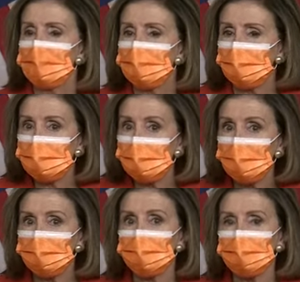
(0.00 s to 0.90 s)
their
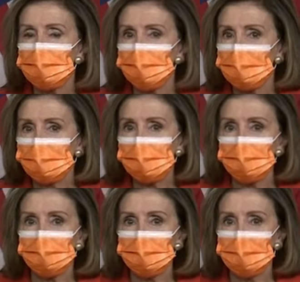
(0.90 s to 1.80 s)
health, their
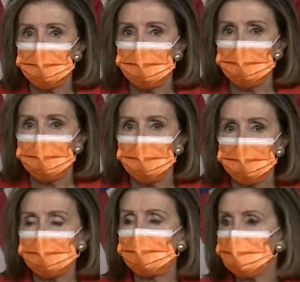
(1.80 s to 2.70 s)
education,
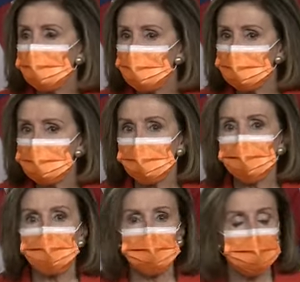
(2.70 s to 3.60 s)
the economic
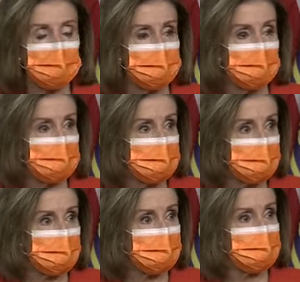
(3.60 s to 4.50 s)
security of their families,
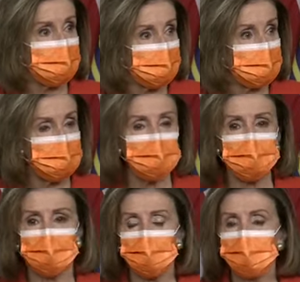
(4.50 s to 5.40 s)
including the pension
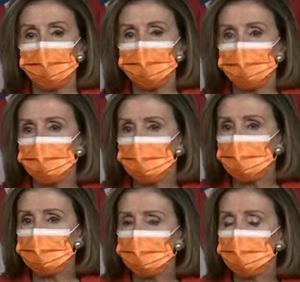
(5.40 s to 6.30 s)
security for their
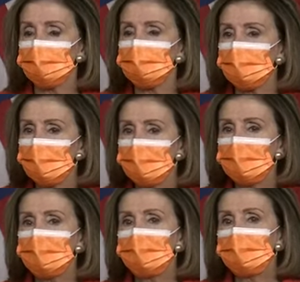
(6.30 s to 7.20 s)
grandparents,
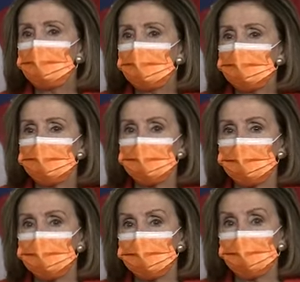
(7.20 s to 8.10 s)
and
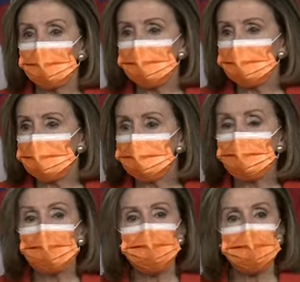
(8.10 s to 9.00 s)
an
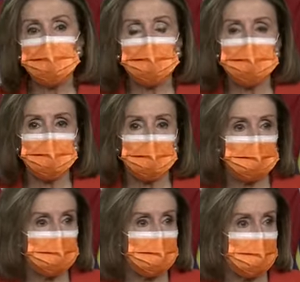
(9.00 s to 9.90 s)
environment in which
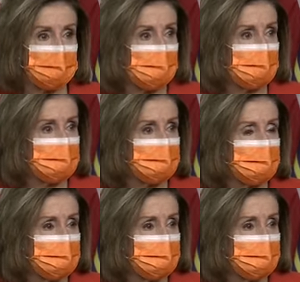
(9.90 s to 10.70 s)
they can thrive